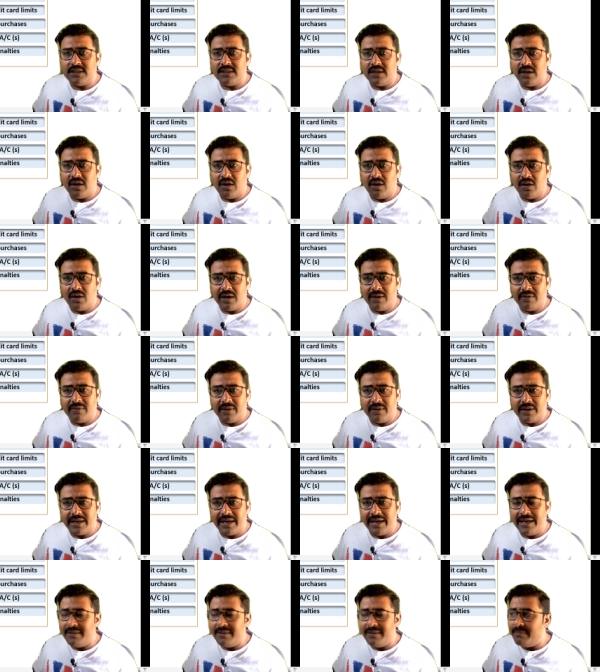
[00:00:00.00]
or a
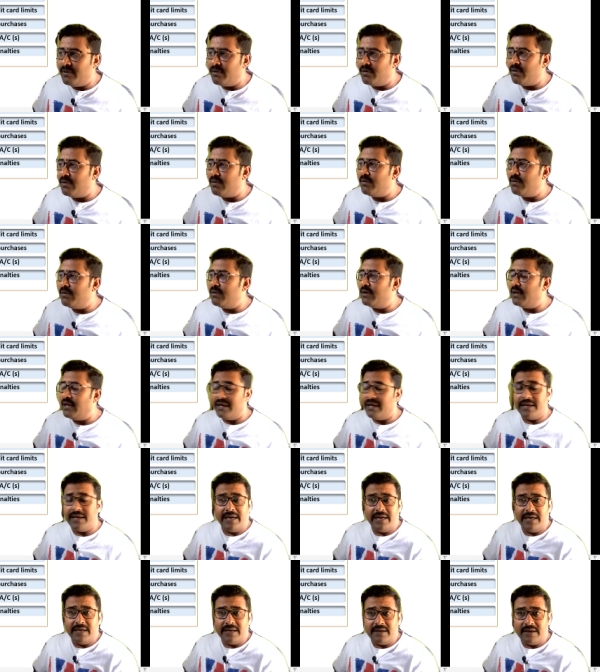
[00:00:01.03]
credit bureau,
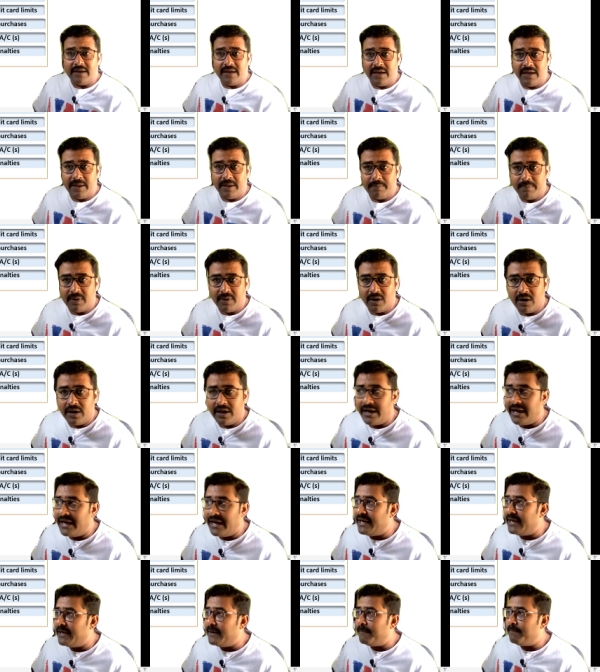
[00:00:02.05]

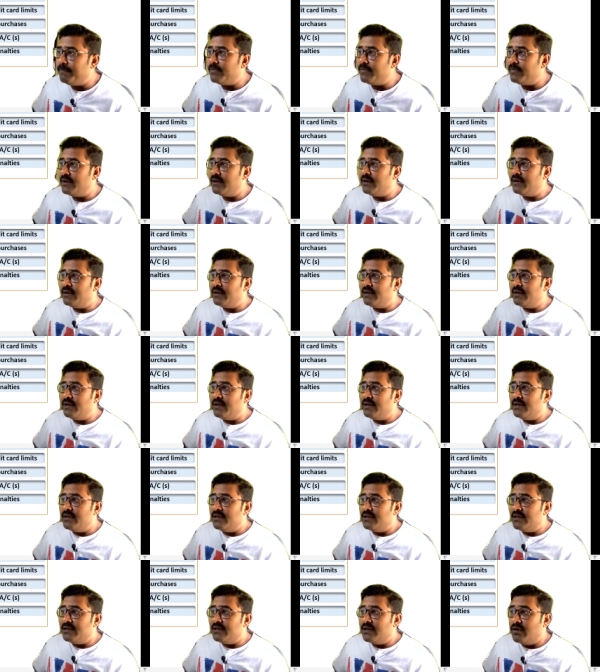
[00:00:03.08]
underwriting?
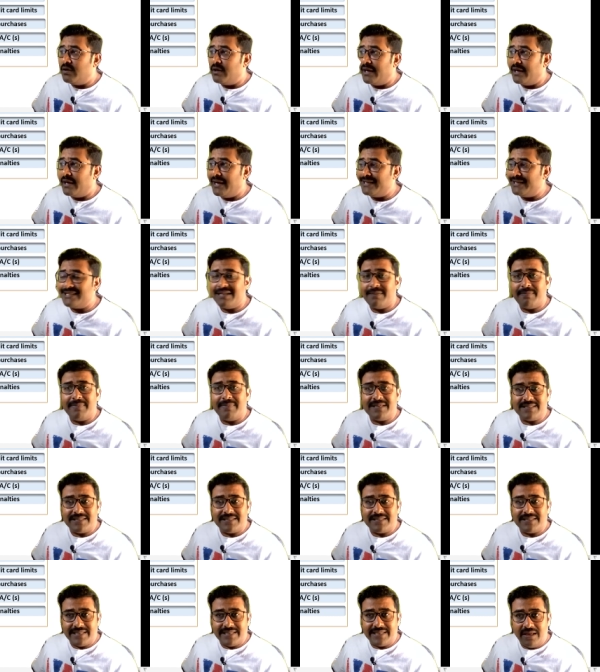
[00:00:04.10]
SMS
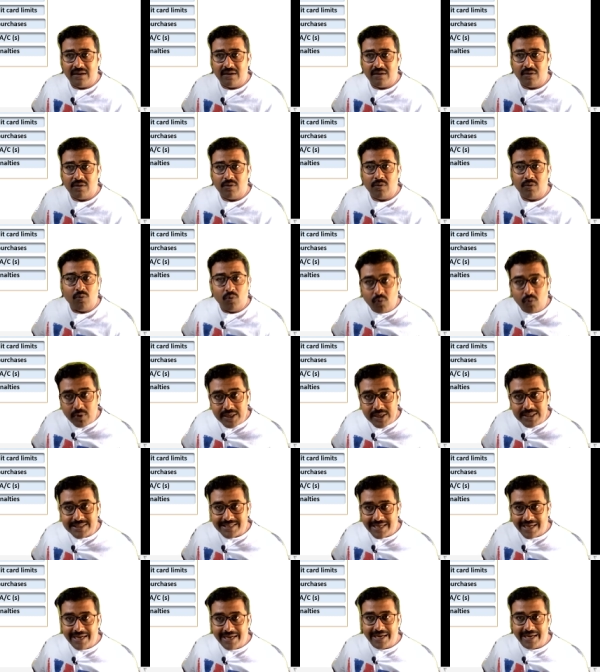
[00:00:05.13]
sender, who is
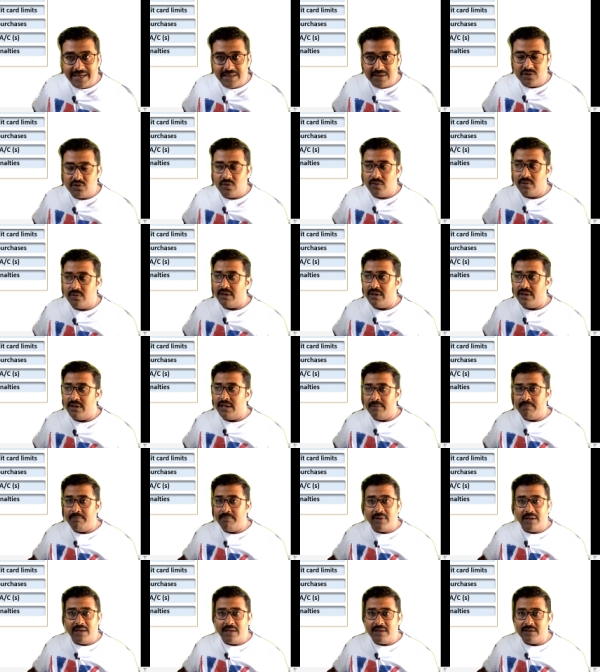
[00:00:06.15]
sending it? So
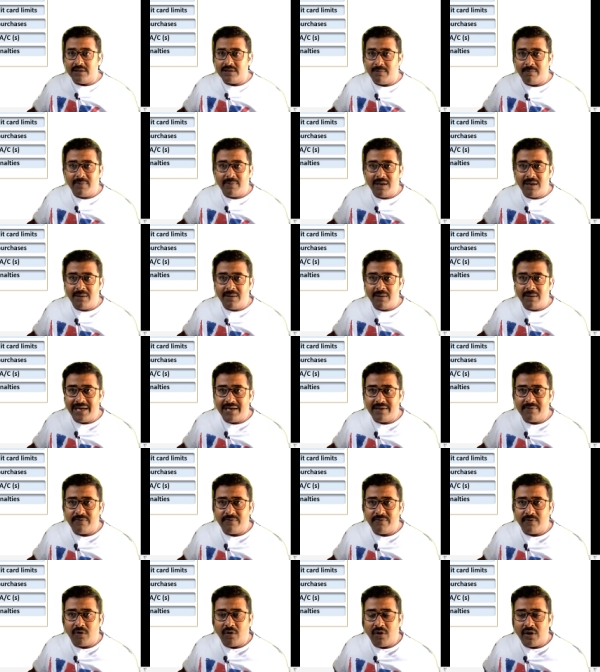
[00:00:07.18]
somebody might
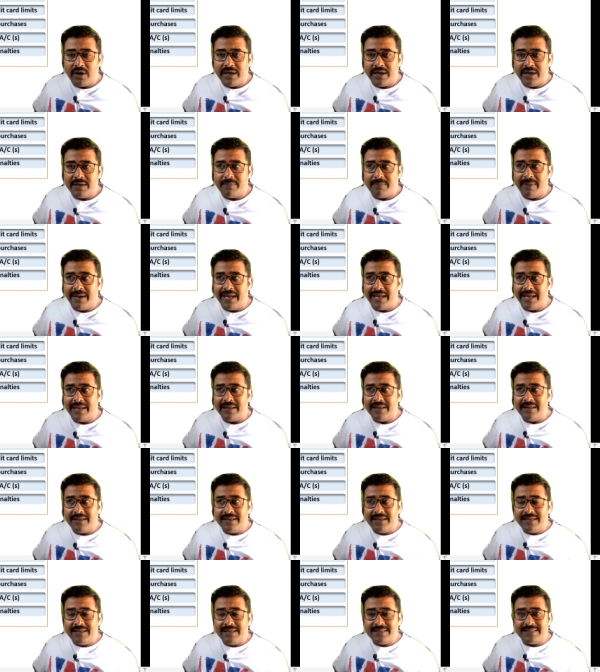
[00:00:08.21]
fraud it by
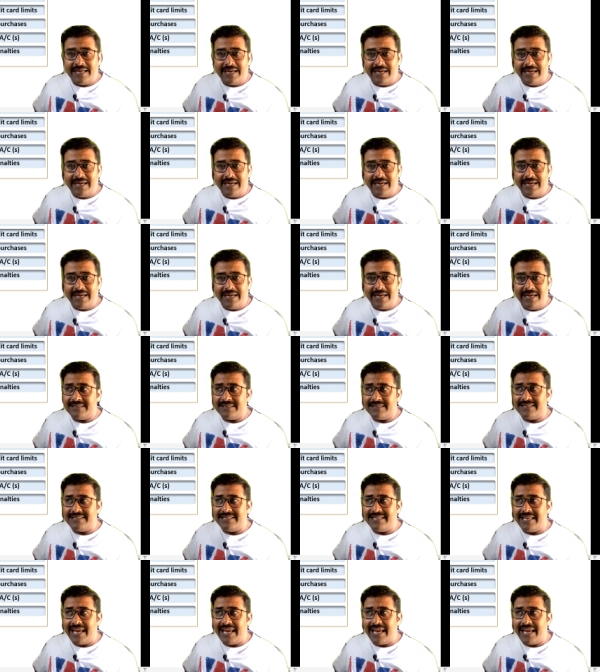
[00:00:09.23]
sending a
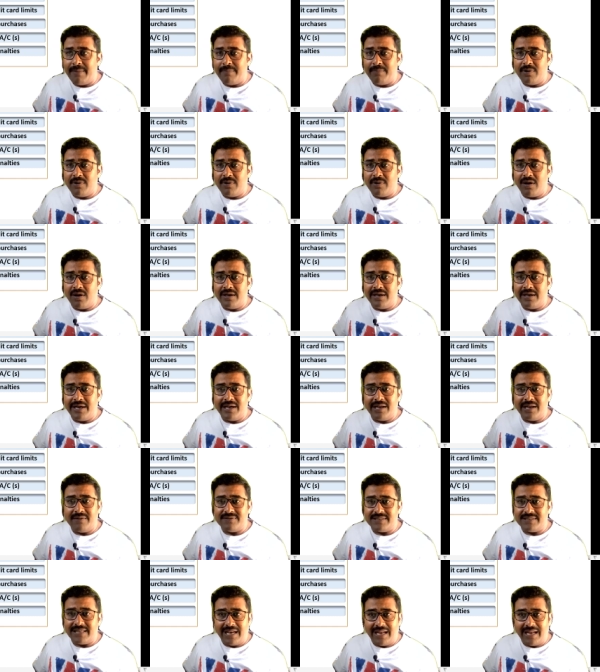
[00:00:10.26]
same content of
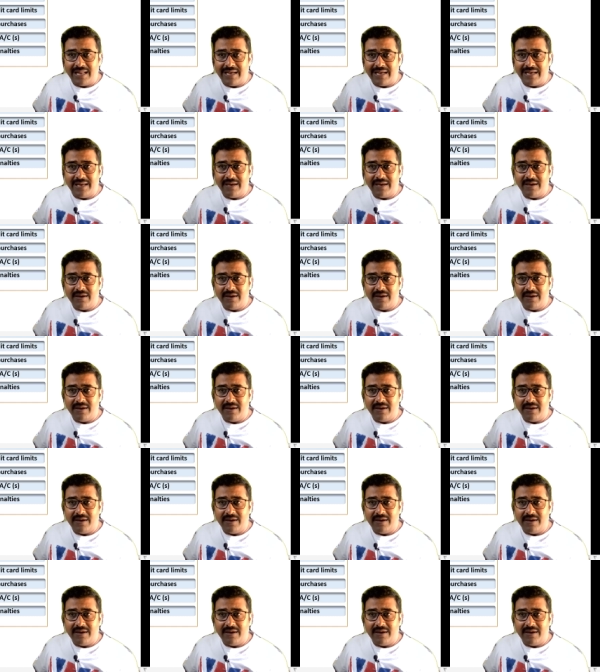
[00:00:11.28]
salary